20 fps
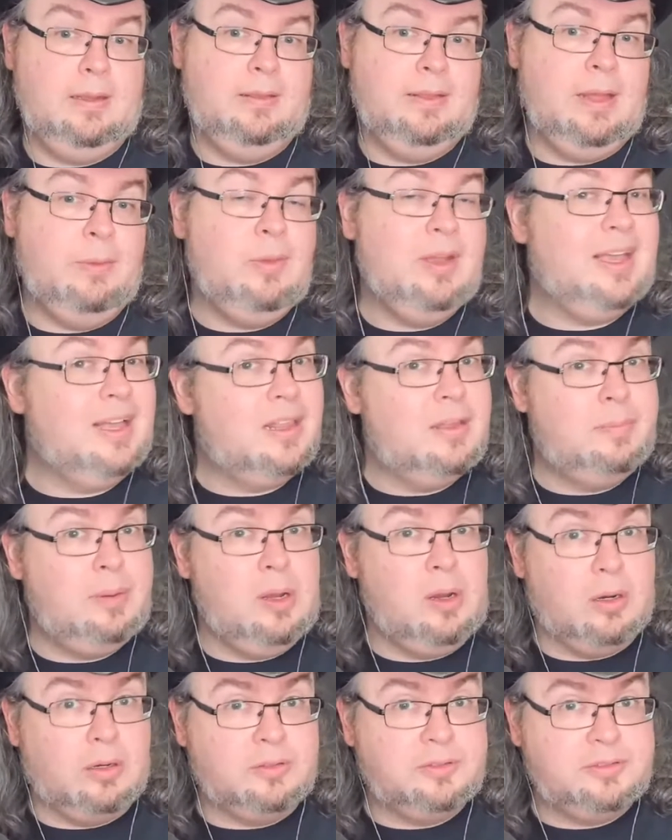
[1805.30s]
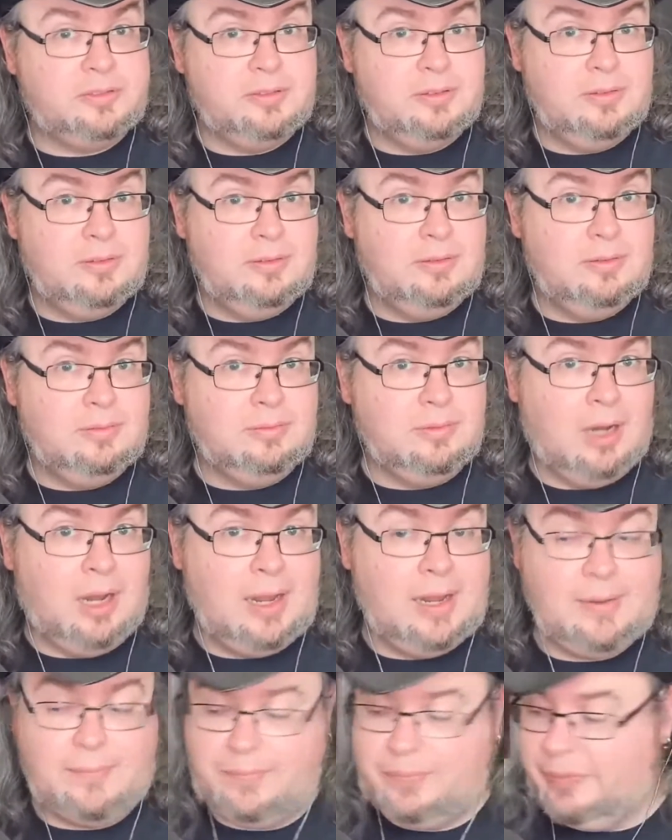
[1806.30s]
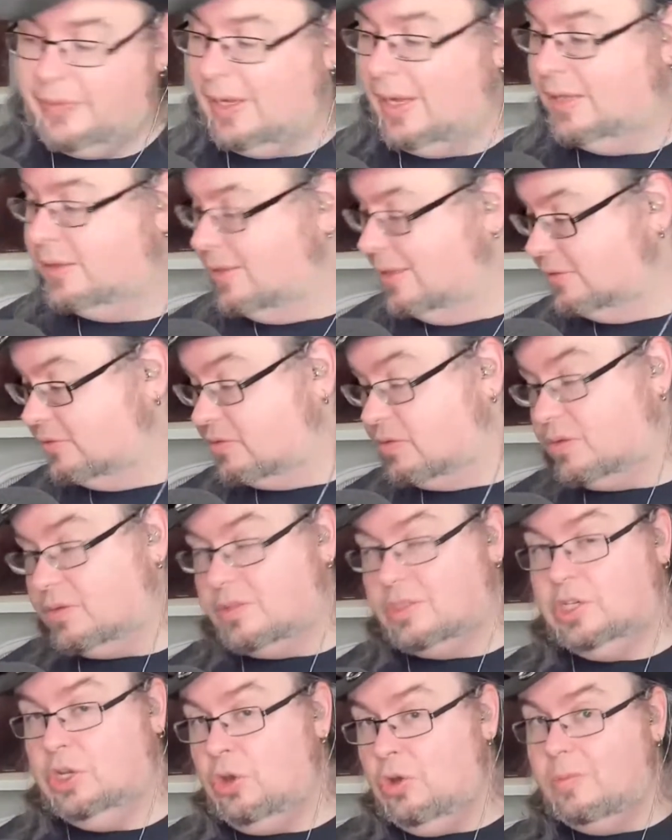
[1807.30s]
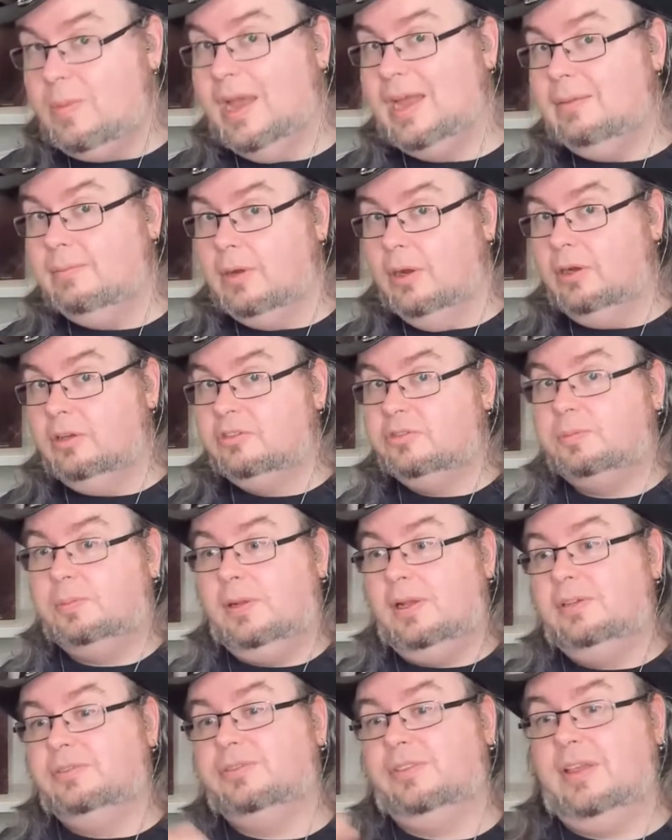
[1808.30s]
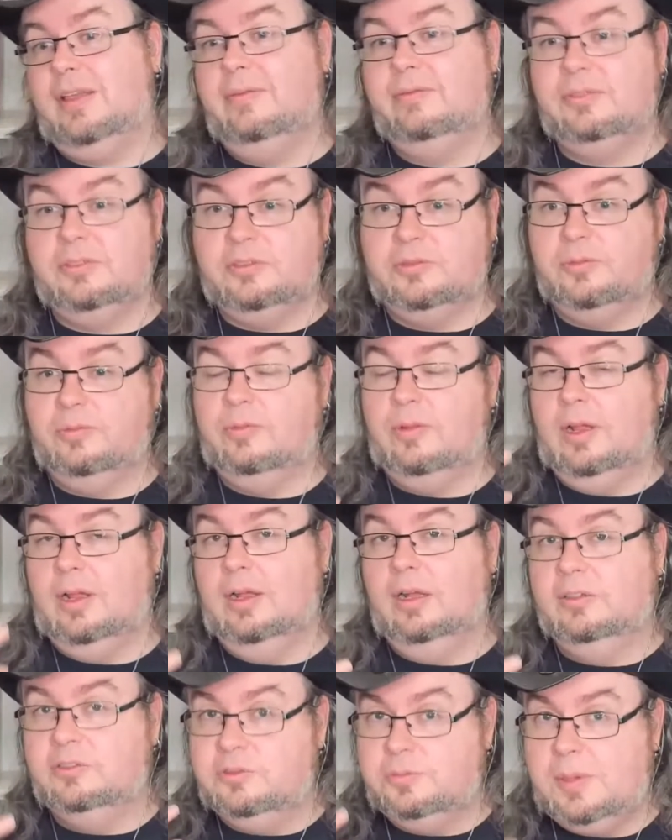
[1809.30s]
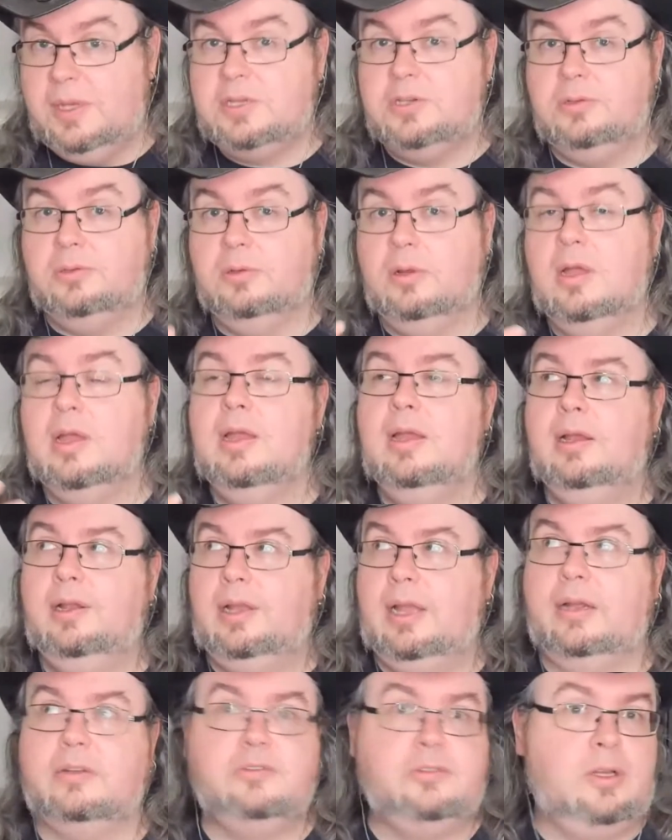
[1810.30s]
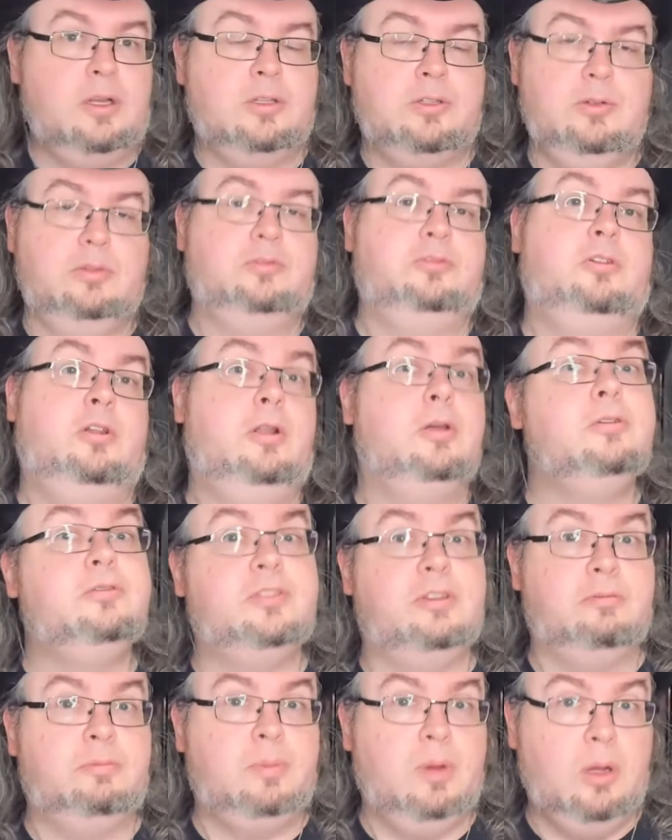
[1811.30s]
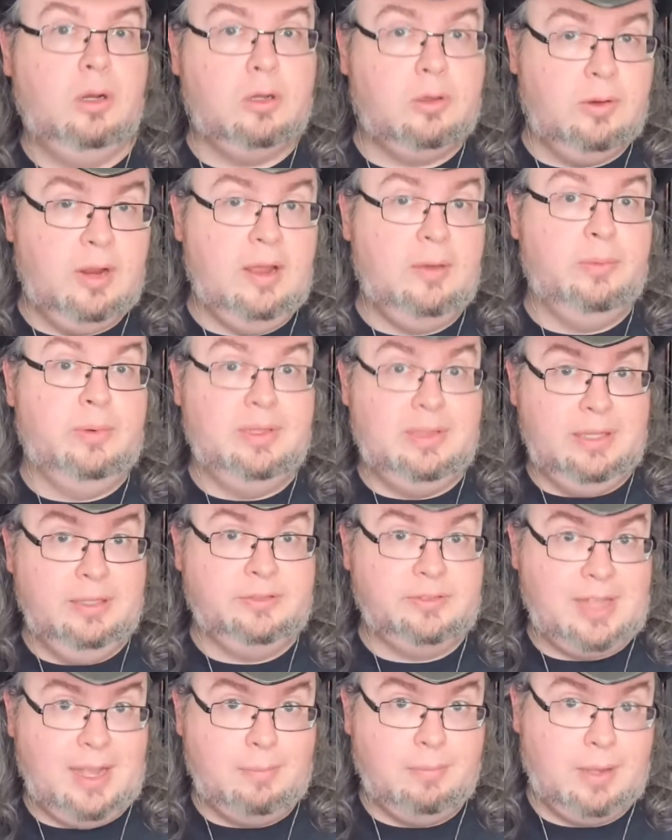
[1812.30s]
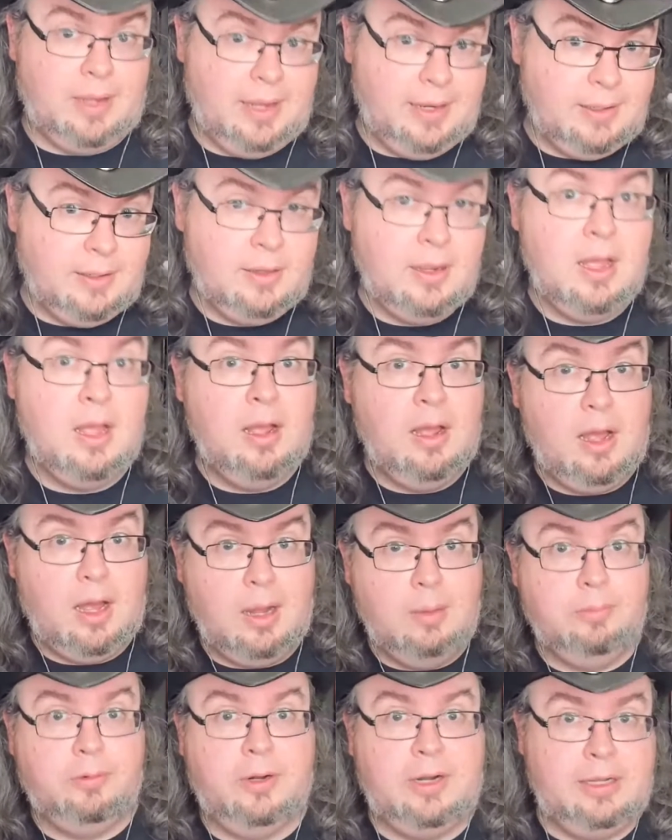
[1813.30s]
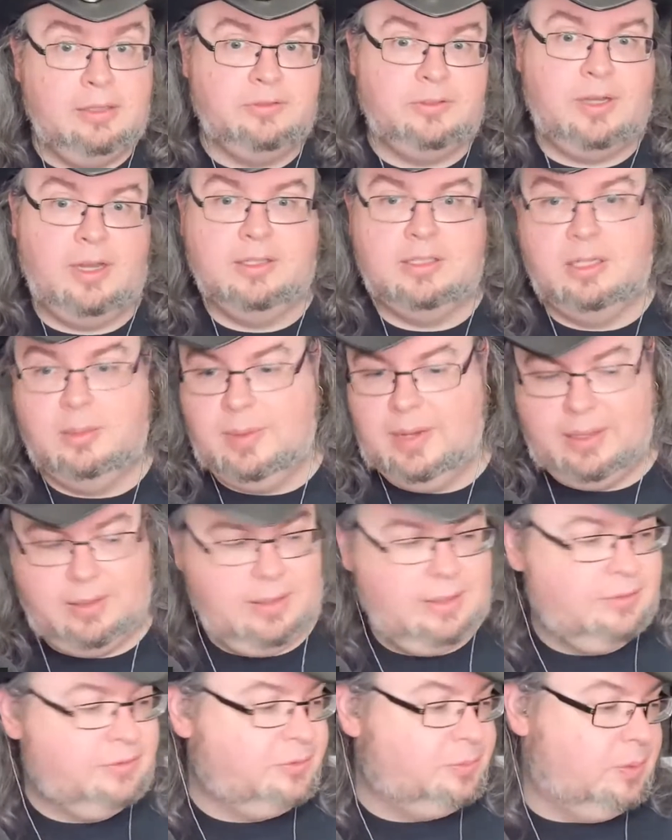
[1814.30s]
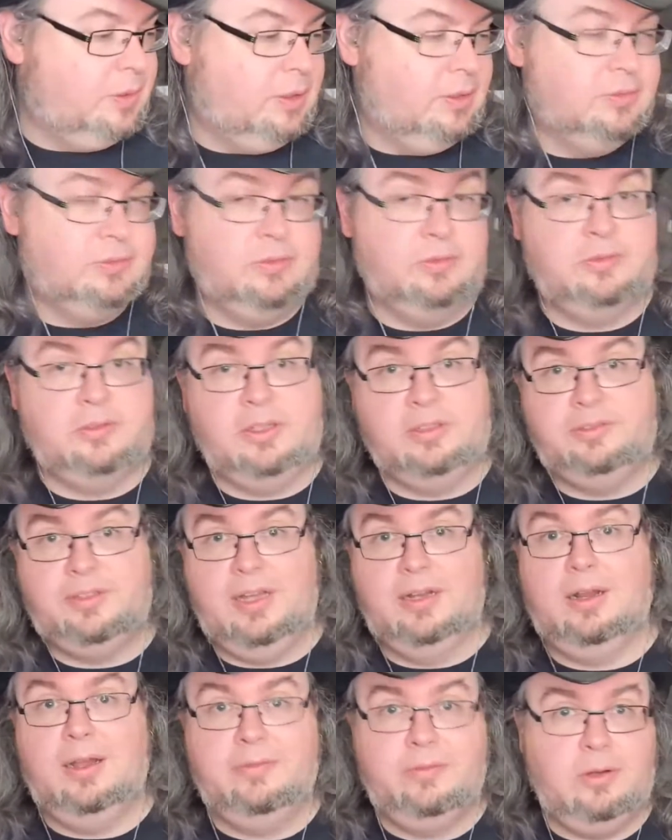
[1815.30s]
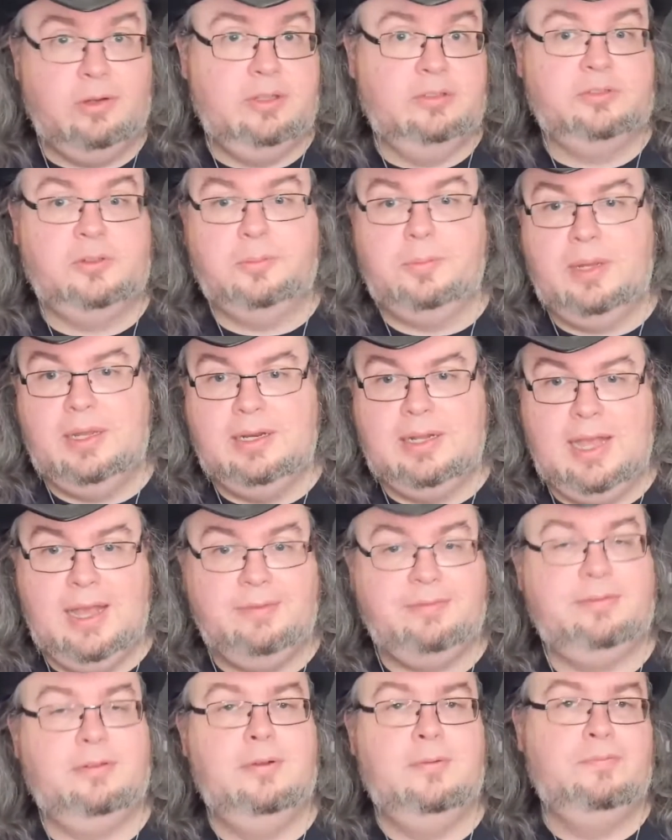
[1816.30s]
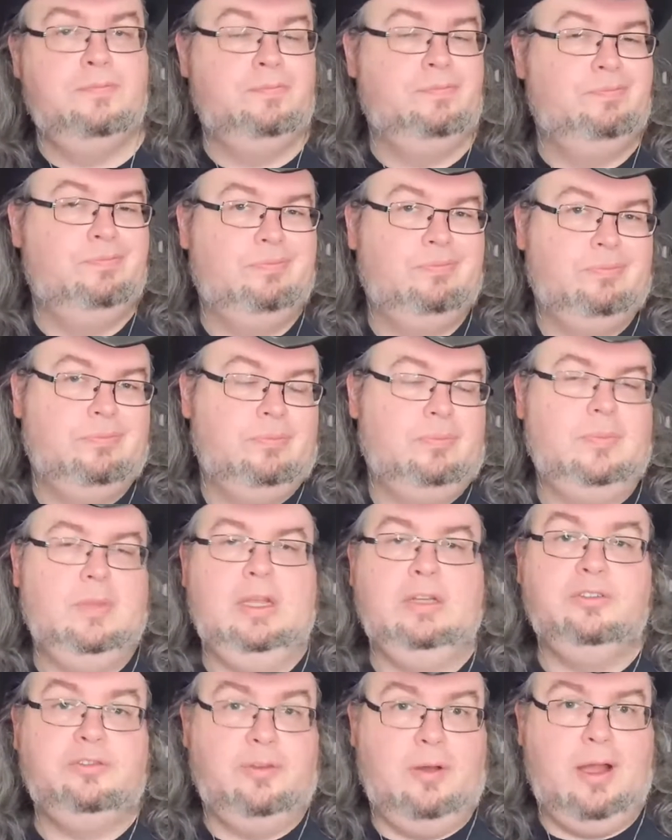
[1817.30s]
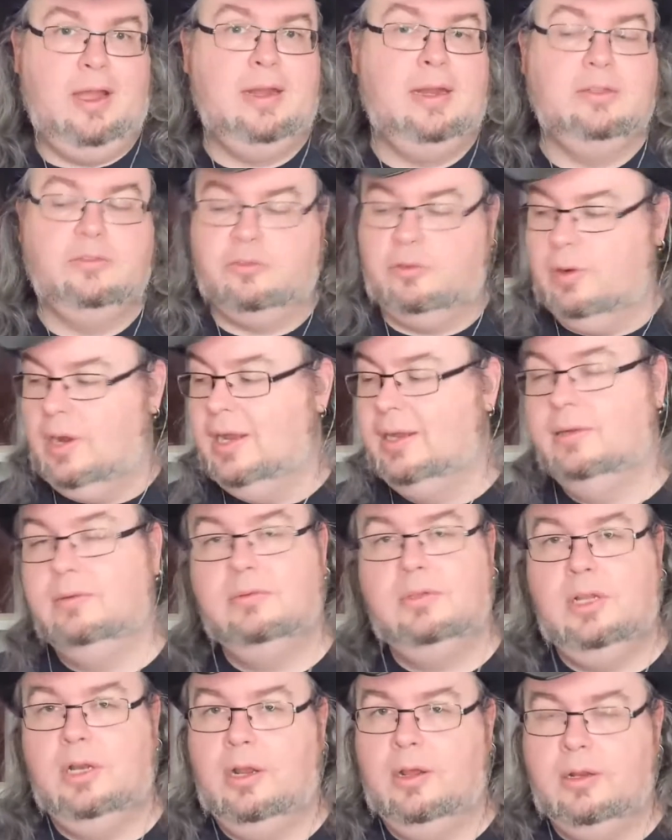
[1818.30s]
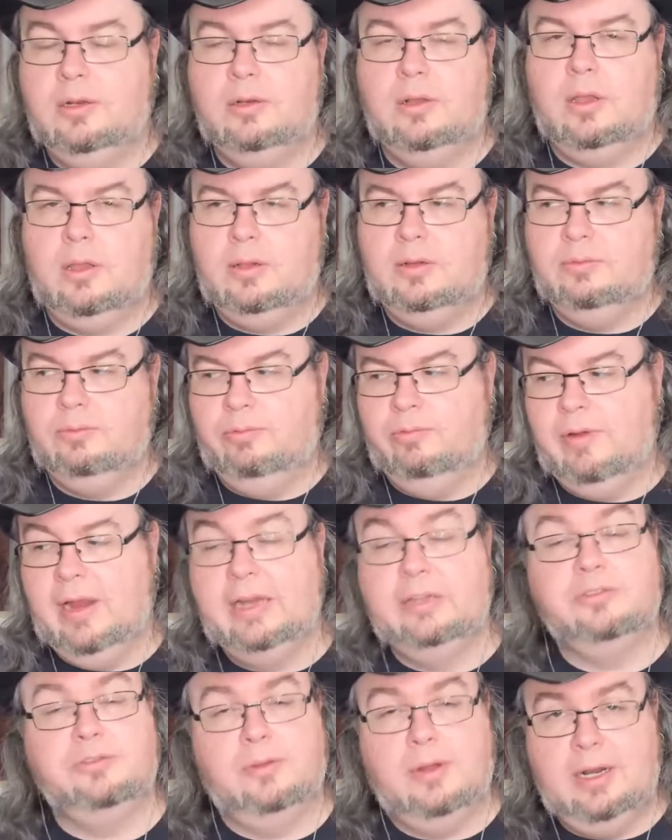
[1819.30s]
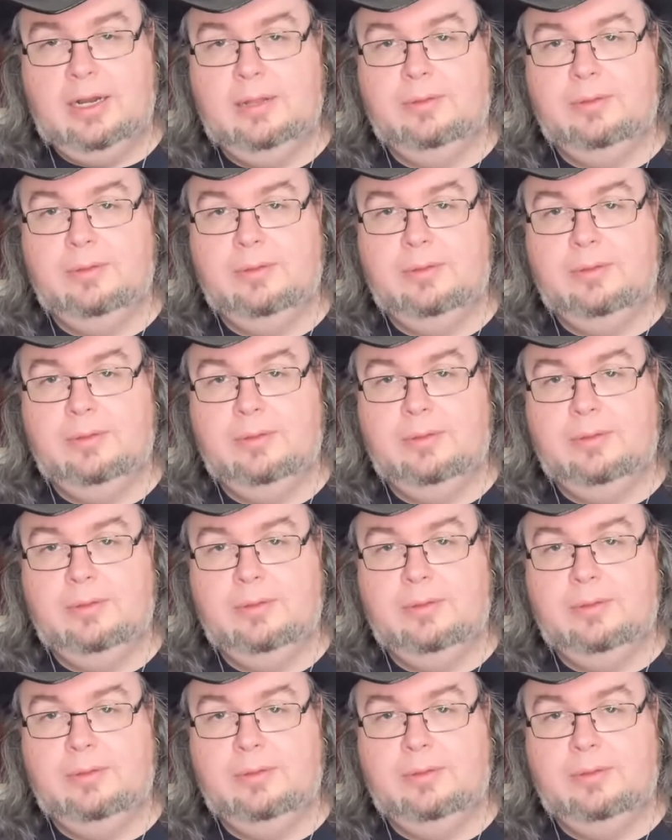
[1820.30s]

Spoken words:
Then we get the books, right? And there's 2 main books, plus there's a special Kickstarter exclusive book with this campaign. I'm pretty excited about this because, as I said, I've got this on PDF. It's fine, it's great. You know, it's